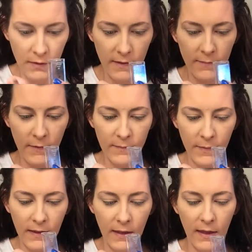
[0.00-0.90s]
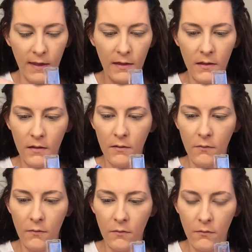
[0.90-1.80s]
This must be like
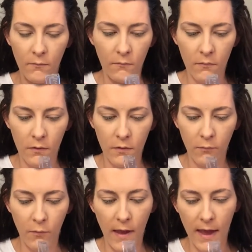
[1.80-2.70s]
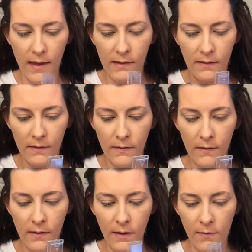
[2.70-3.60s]
the wax
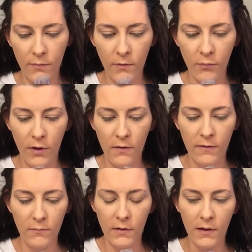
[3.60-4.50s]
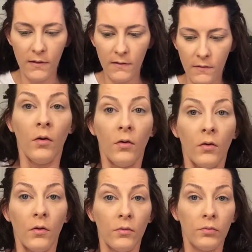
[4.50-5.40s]
to keep your brows in place.
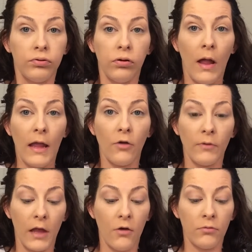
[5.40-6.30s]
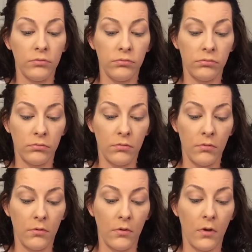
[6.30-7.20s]
Here we go.
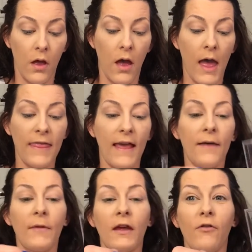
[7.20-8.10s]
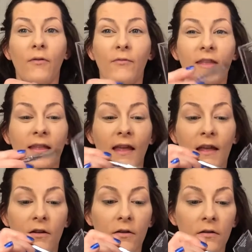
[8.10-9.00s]
I think I'm gonna go in with the
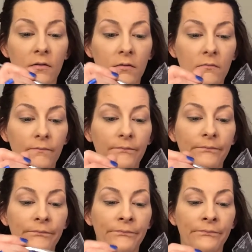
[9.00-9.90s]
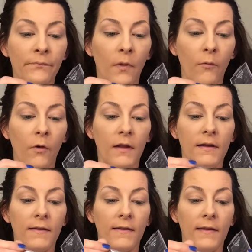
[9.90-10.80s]
lighter one
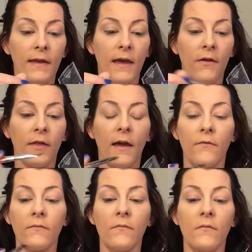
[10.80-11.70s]
and see how that